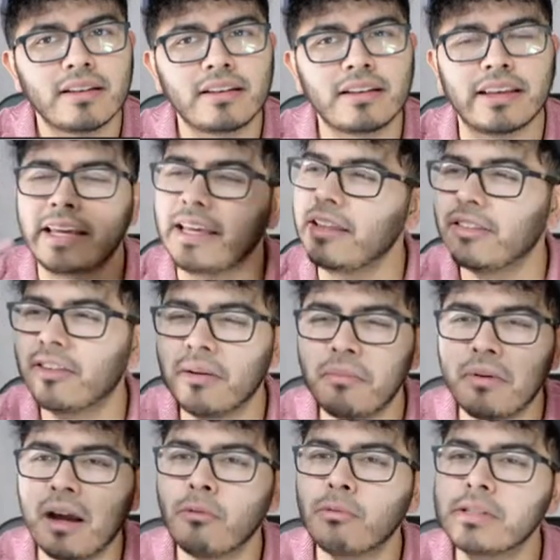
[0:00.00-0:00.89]

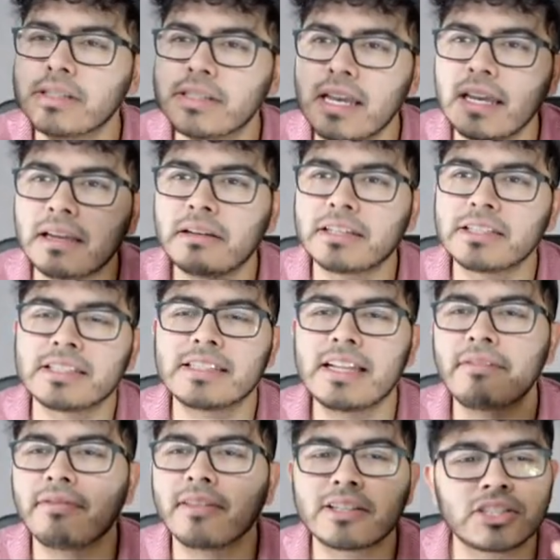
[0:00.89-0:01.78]
kingdom, I would say, because
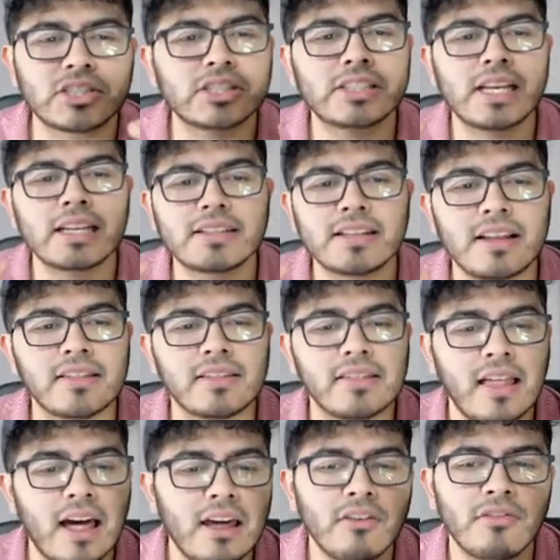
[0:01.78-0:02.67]
Netflix just has a
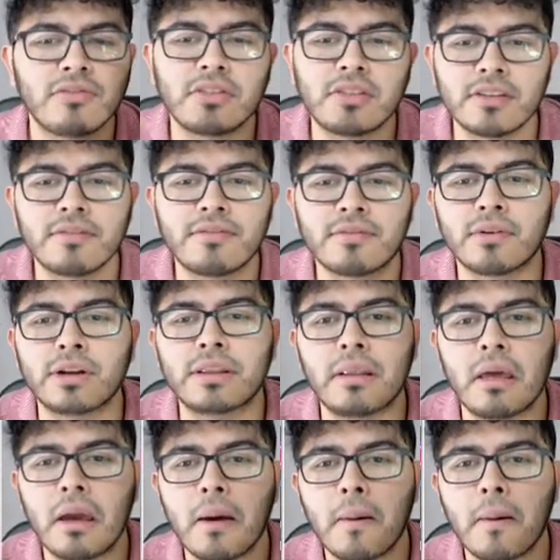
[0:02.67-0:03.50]
lot of different